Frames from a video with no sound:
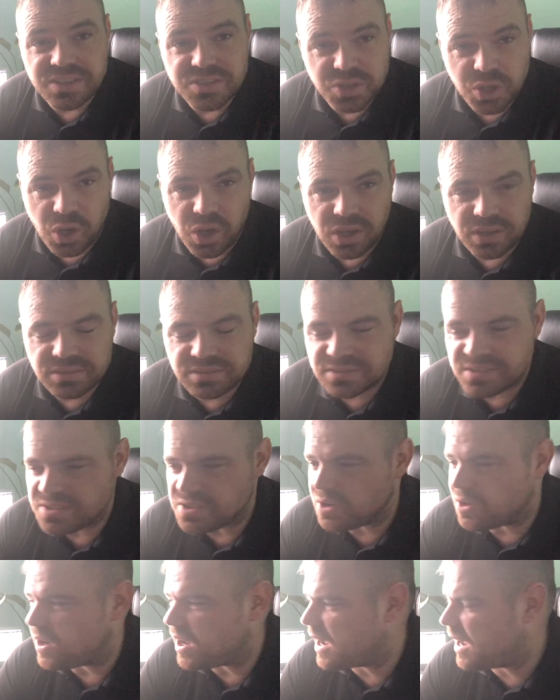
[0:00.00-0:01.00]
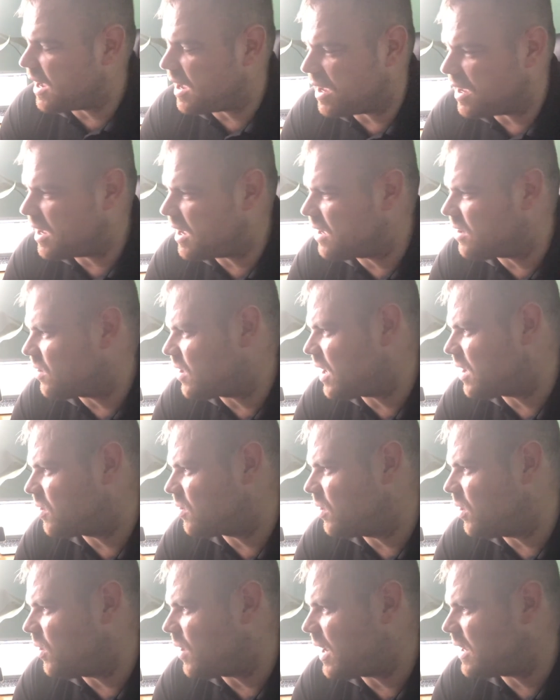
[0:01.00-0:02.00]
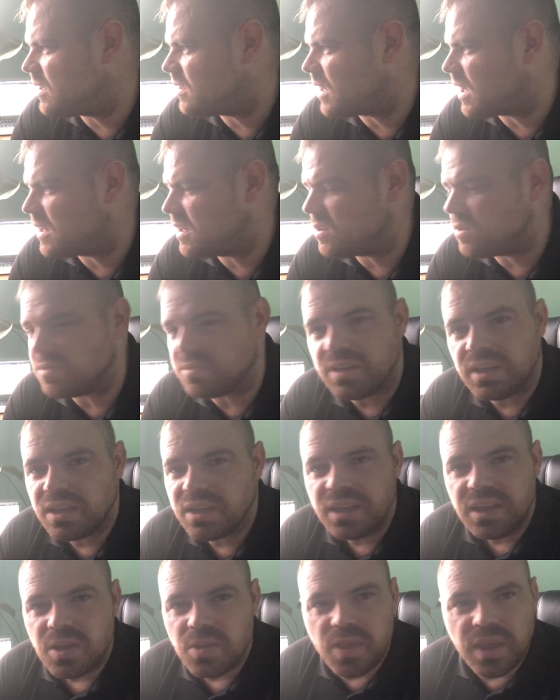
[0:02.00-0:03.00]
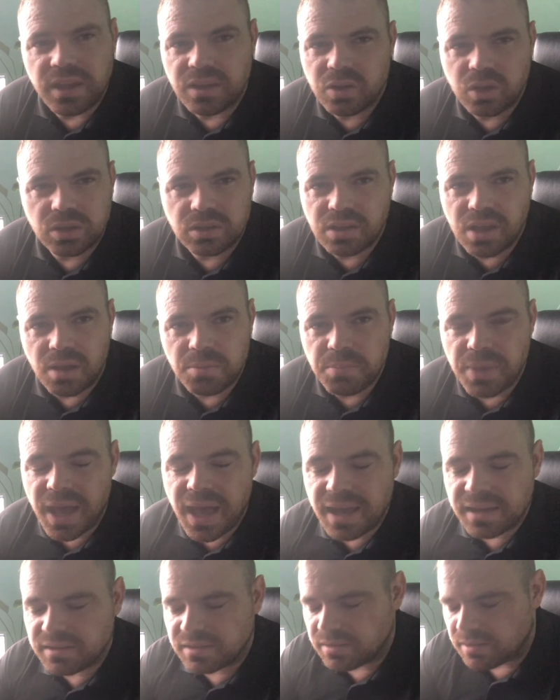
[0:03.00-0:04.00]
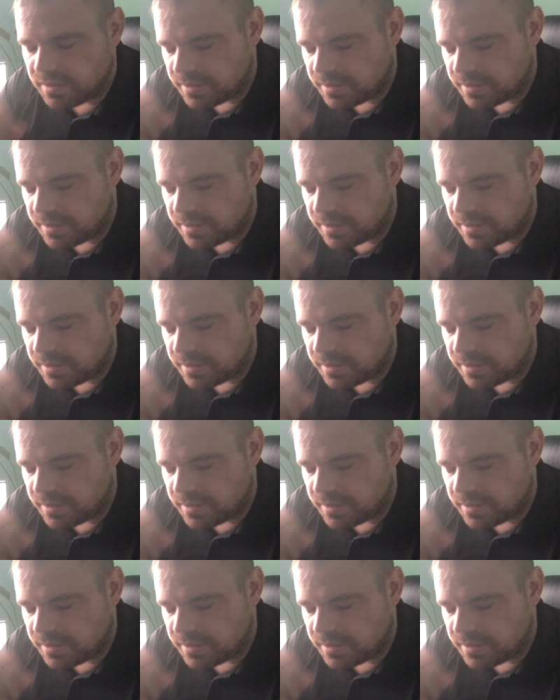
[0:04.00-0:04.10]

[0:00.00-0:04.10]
gone. So I don't know. I didn't, they could come back.